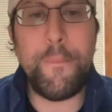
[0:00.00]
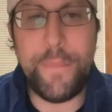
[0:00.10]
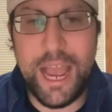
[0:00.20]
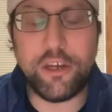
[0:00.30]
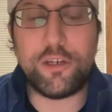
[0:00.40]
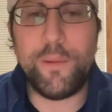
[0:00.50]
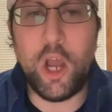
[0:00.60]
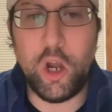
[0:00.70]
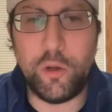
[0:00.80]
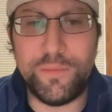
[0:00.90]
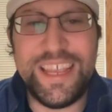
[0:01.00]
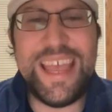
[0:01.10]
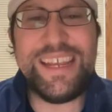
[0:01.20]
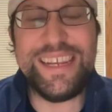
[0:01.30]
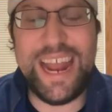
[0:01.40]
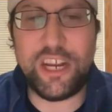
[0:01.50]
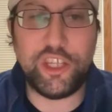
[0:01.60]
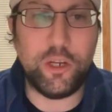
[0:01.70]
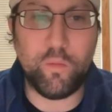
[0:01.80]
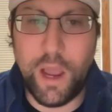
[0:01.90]
Patrick Mahomes can
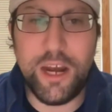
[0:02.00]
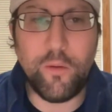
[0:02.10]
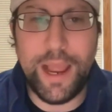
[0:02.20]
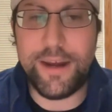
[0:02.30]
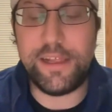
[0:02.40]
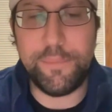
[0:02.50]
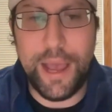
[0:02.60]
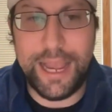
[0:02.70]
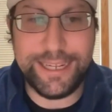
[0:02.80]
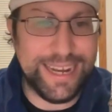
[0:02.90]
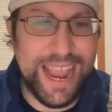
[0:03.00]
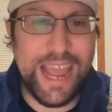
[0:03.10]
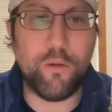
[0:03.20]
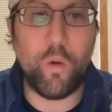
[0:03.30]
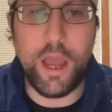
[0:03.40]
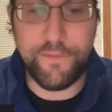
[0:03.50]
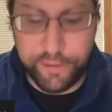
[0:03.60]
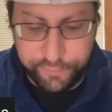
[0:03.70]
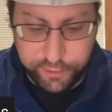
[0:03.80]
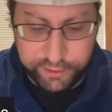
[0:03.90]
actually run around in the pocket and run
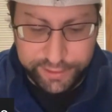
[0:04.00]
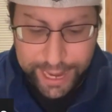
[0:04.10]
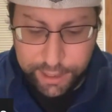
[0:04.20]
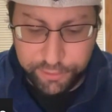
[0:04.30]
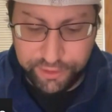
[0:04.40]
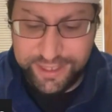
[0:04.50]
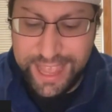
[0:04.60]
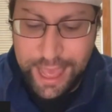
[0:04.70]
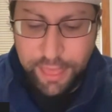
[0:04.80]
for first downs.